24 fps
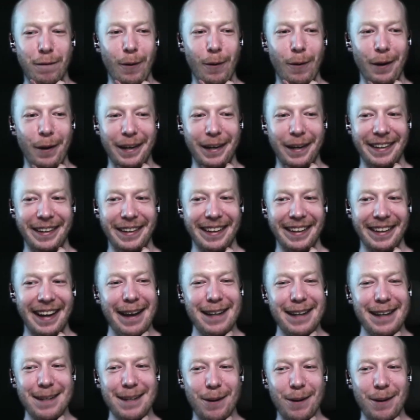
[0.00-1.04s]
fork.
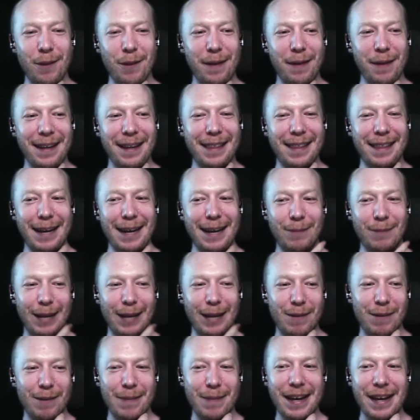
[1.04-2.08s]
I don't think that will
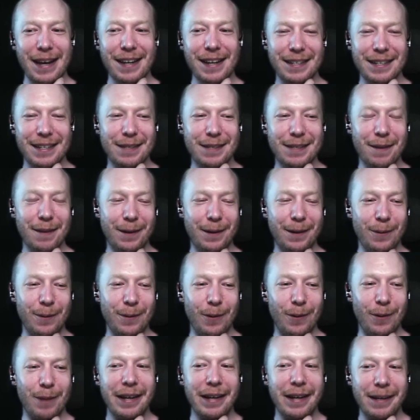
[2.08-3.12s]
ever make it into the
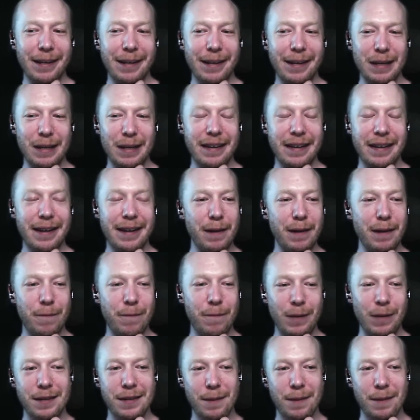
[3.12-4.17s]
core, but if
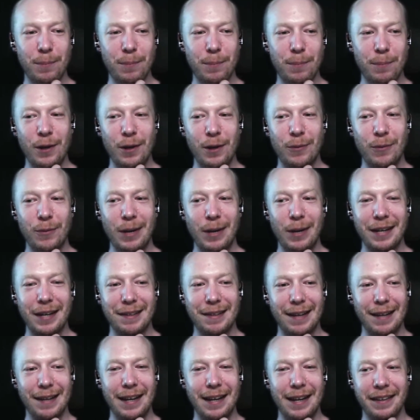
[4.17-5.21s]
we get to the point where it's
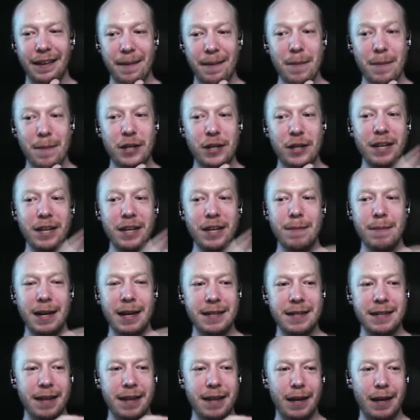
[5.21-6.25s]
like a machine
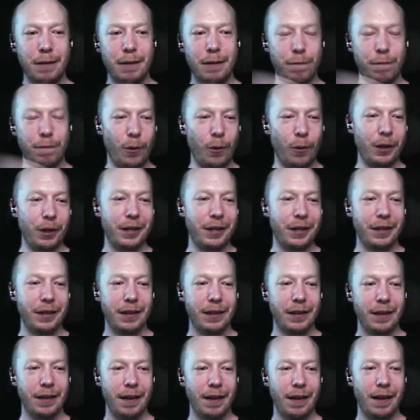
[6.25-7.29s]
maintained fork,
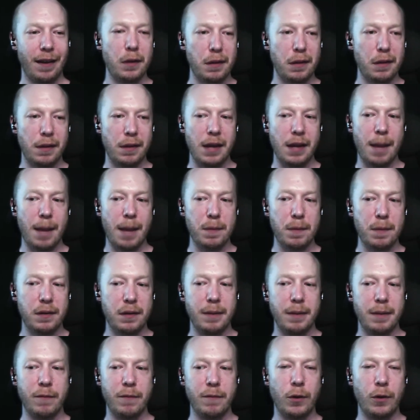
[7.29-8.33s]
as the
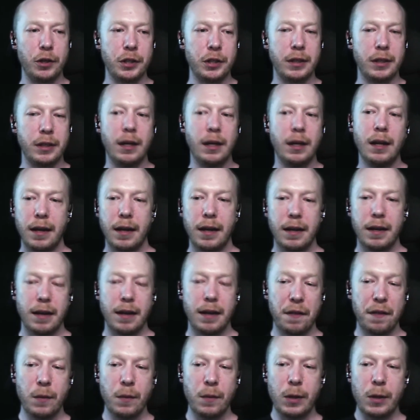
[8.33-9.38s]
upstream version,
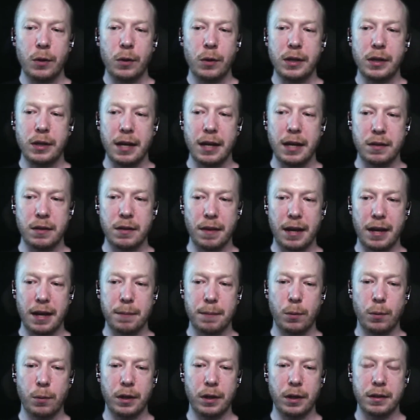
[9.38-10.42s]
I think we could get to that
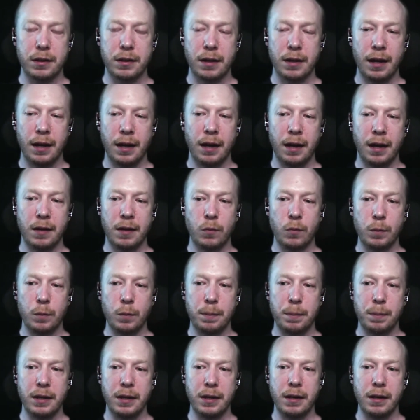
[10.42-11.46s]
point, and it would
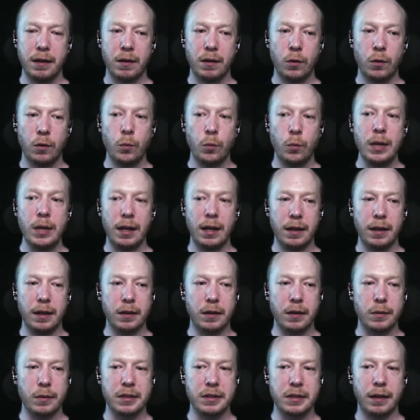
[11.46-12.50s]
be really
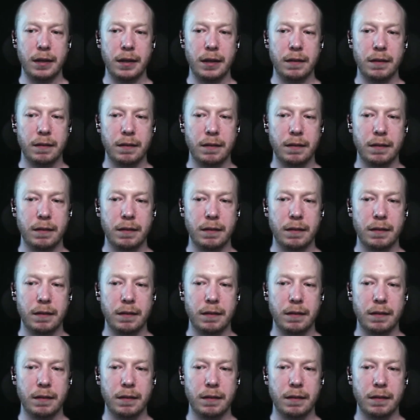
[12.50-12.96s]
interesting.